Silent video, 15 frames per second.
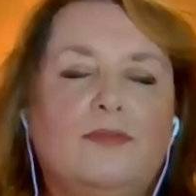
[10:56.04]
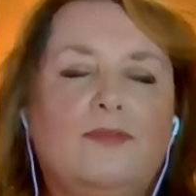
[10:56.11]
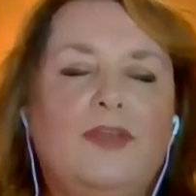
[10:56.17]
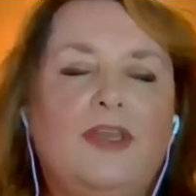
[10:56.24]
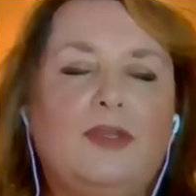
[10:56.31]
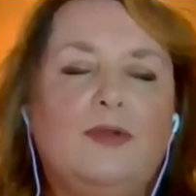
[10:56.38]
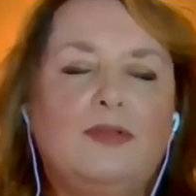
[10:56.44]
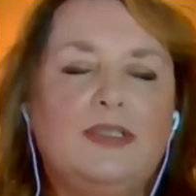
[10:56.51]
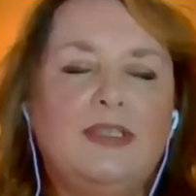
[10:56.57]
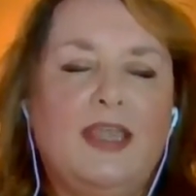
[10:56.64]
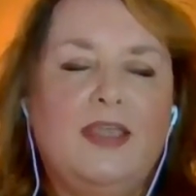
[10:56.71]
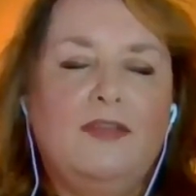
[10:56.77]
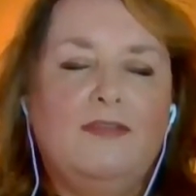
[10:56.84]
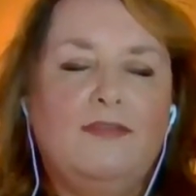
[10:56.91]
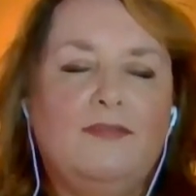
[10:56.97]
feel
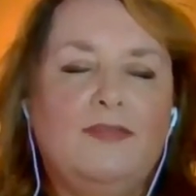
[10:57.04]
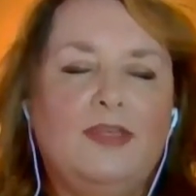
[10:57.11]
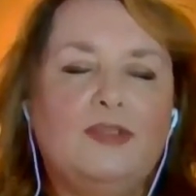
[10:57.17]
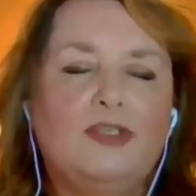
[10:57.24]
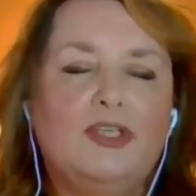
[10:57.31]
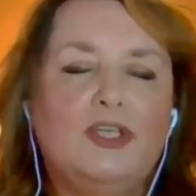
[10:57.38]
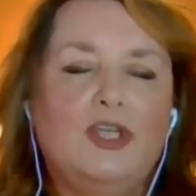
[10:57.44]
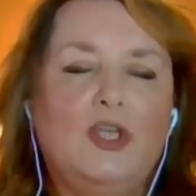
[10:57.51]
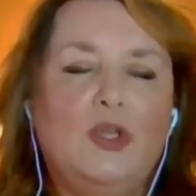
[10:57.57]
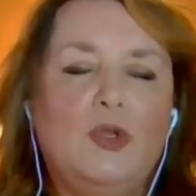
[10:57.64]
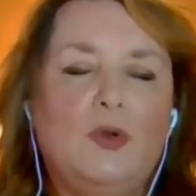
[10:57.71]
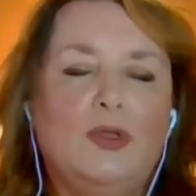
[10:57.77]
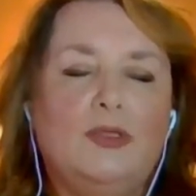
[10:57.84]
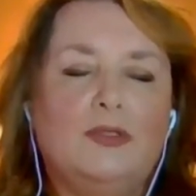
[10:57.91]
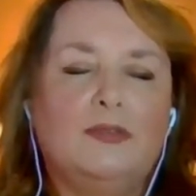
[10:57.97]
safe, feel
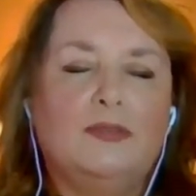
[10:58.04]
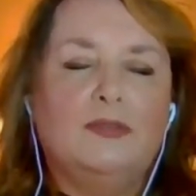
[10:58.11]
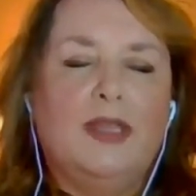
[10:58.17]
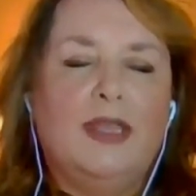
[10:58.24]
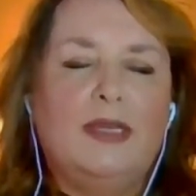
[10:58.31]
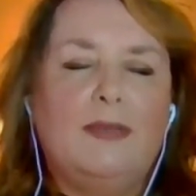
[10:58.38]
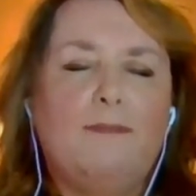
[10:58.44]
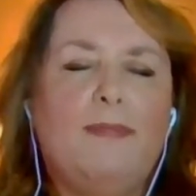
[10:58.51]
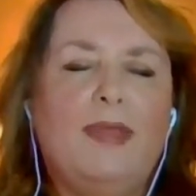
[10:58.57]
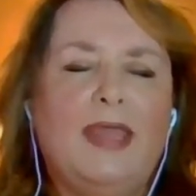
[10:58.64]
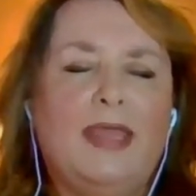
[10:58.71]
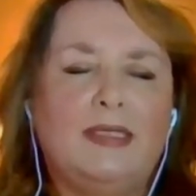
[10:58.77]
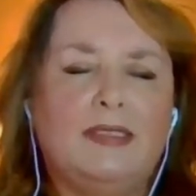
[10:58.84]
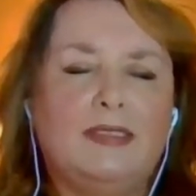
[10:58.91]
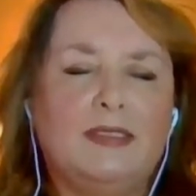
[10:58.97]
secure, and
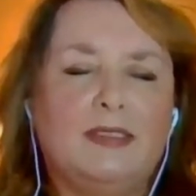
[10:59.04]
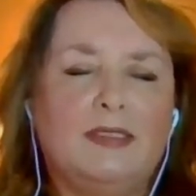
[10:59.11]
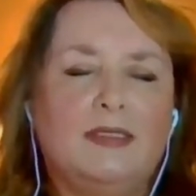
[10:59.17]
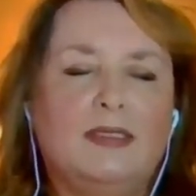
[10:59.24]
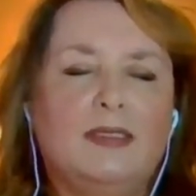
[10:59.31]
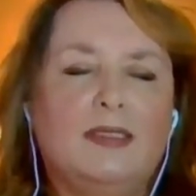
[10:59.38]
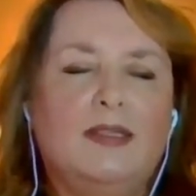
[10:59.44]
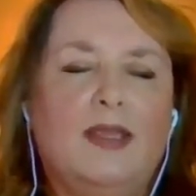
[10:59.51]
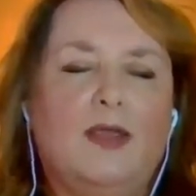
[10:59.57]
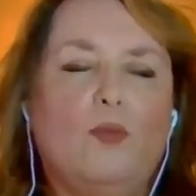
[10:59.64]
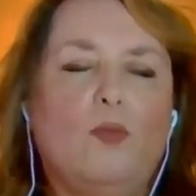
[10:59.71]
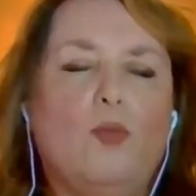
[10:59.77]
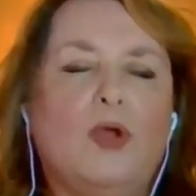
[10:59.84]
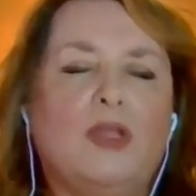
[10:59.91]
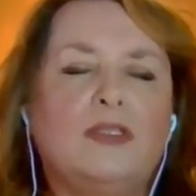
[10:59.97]
embed that
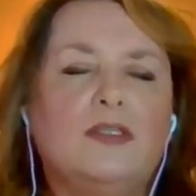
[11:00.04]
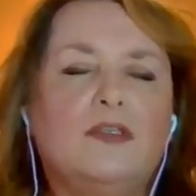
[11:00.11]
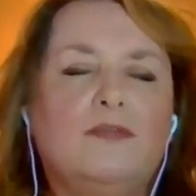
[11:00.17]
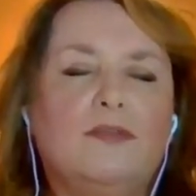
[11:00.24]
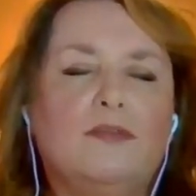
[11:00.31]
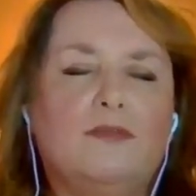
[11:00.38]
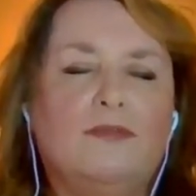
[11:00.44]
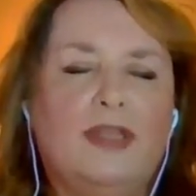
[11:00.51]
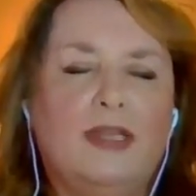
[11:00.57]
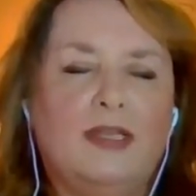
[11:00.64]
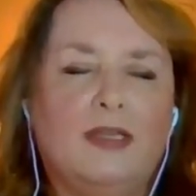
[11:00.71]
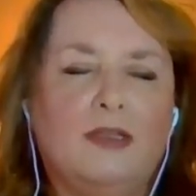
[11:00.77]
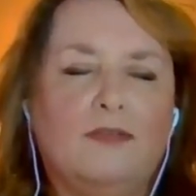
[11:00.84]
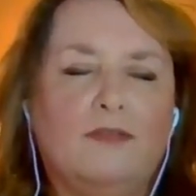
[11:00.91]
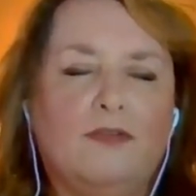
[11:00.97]
wonderful feeling of